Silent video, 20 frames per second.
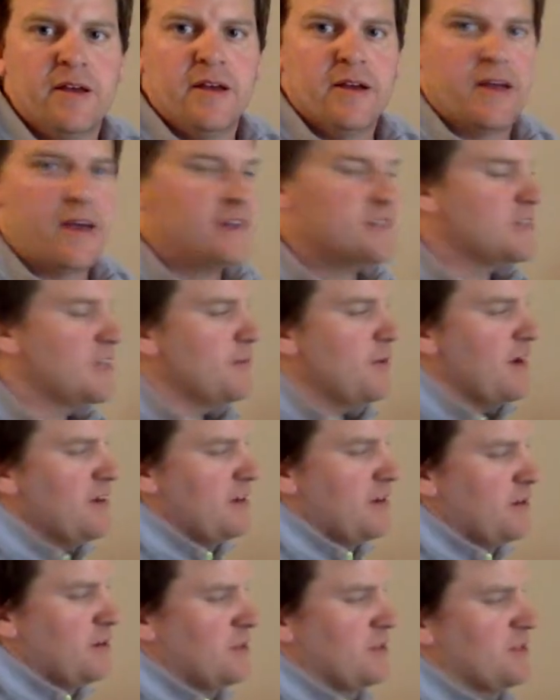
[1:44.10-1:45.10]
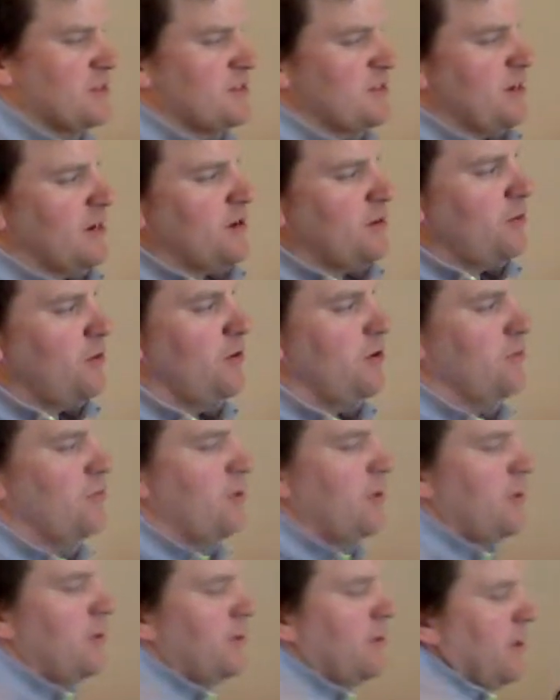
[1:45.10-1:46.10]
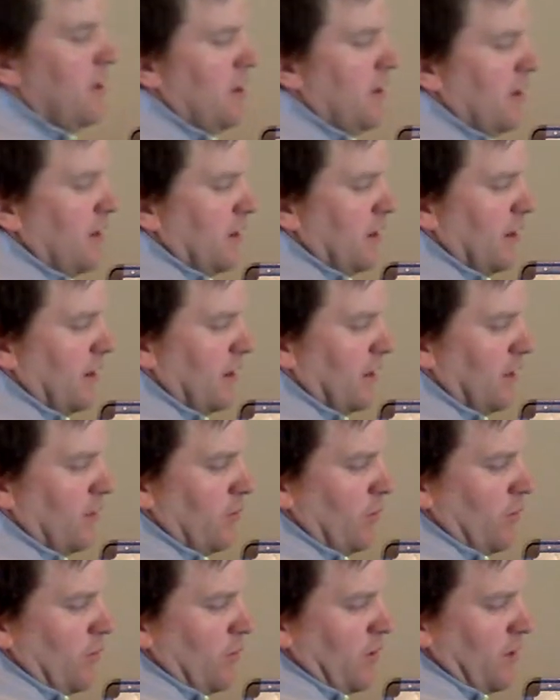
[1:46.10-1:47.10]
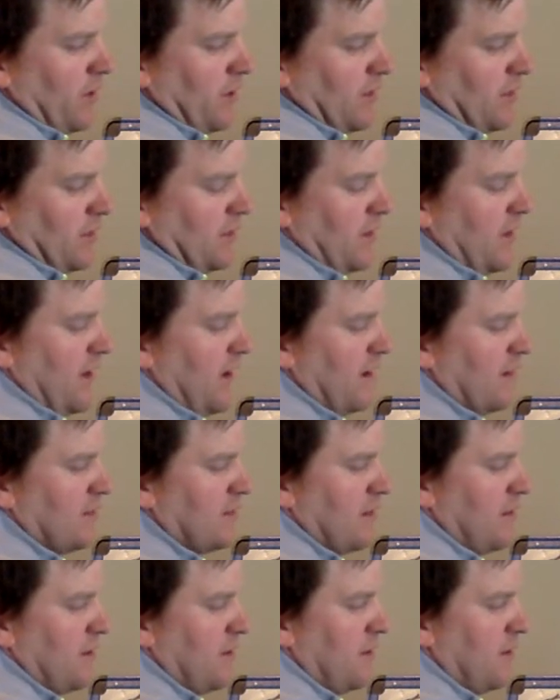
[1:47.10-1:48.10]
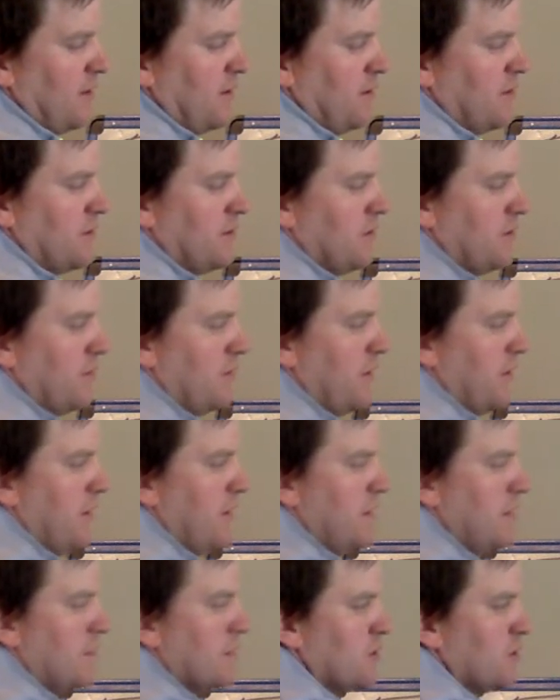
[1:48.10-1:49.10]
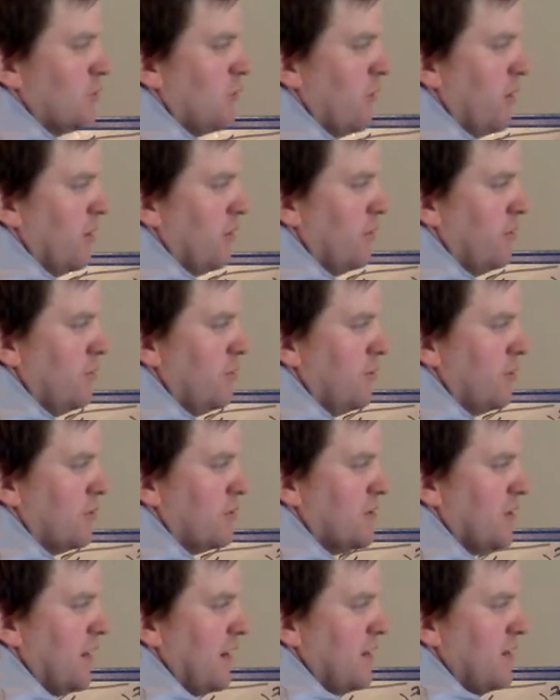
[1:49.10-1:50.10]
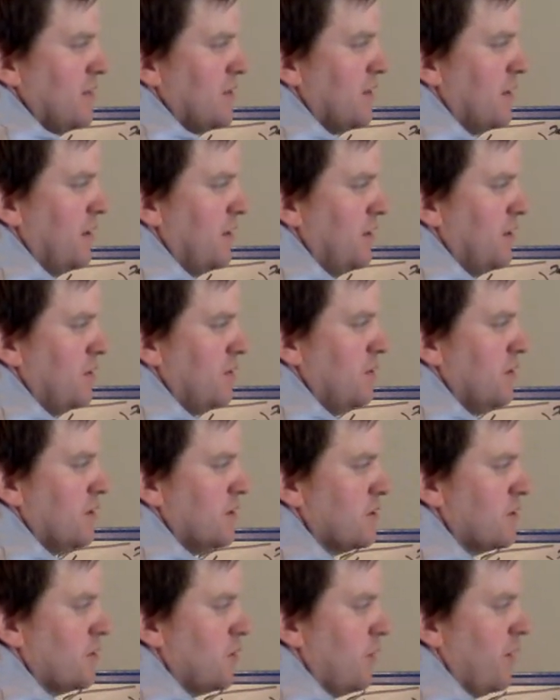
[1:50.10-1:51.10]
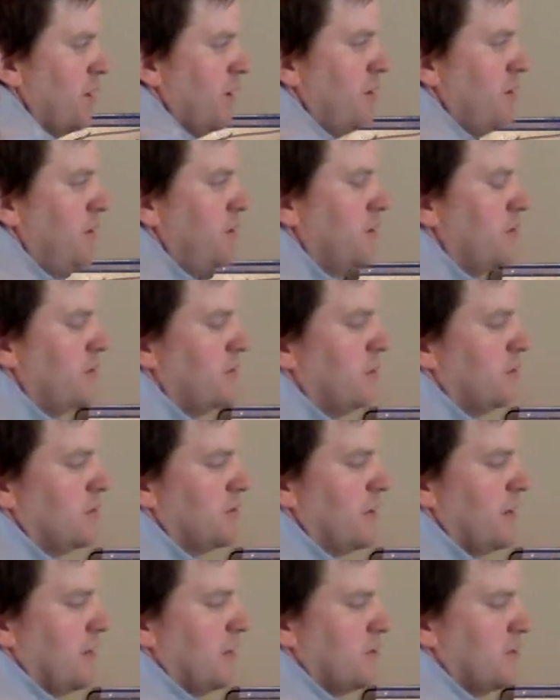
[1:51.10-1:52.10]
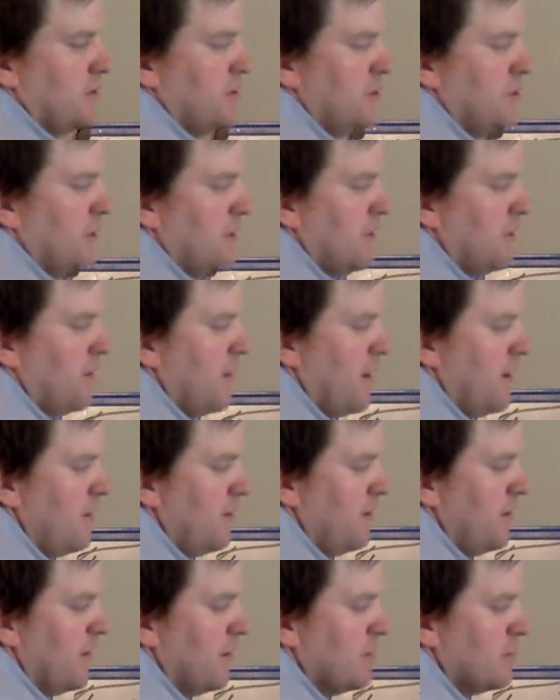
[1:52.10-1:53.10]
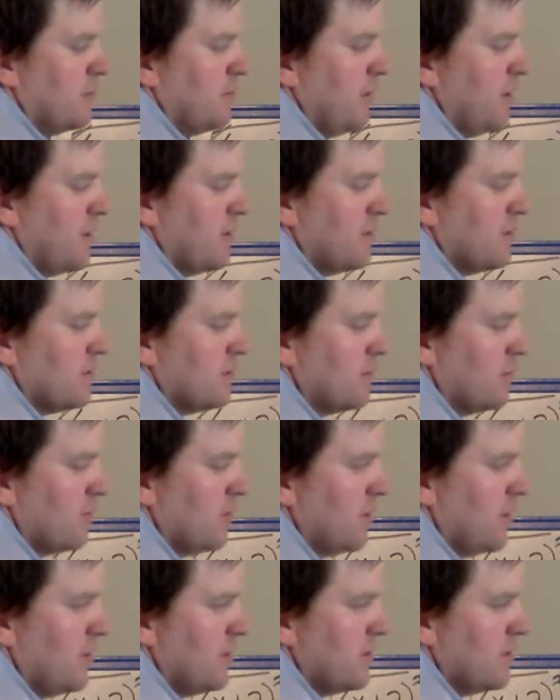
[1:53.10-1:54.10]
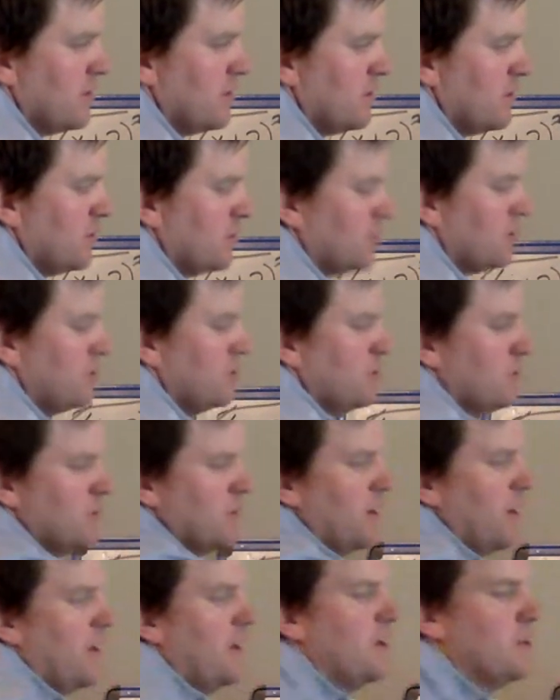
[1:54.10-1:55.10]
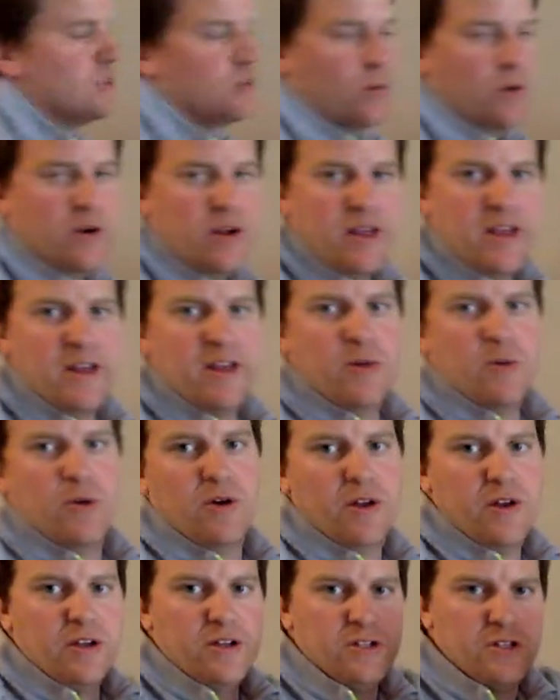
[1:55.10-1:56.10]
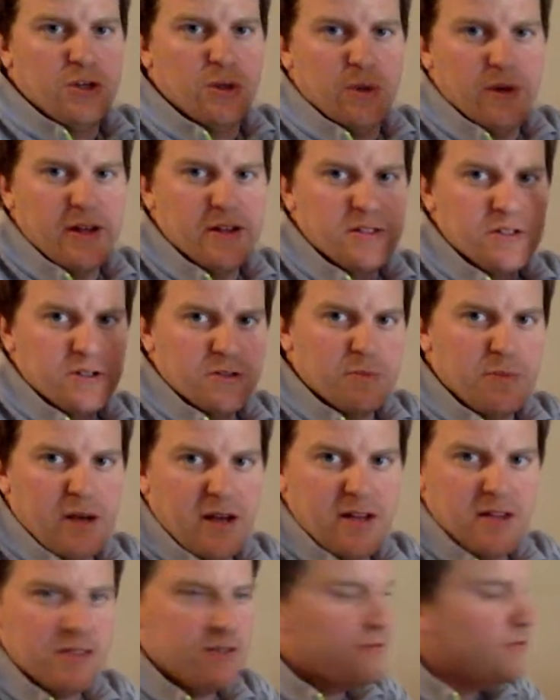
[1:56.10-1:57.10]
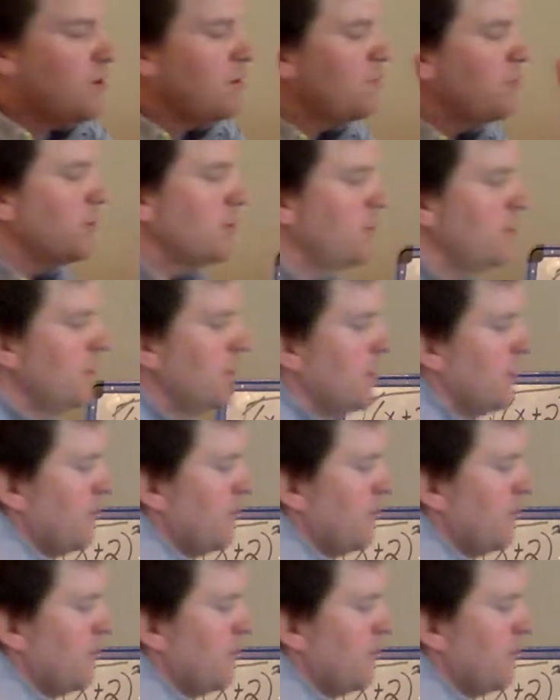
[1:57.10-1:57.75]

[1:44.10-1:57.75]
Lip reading: Okay, same idea with the second one over here. Again, we want to get the x out of there, so we need to square root both sides to undo this squared. Those cancel each other out. X minus 3 is equal to square root of 81. 2 answers, positive number.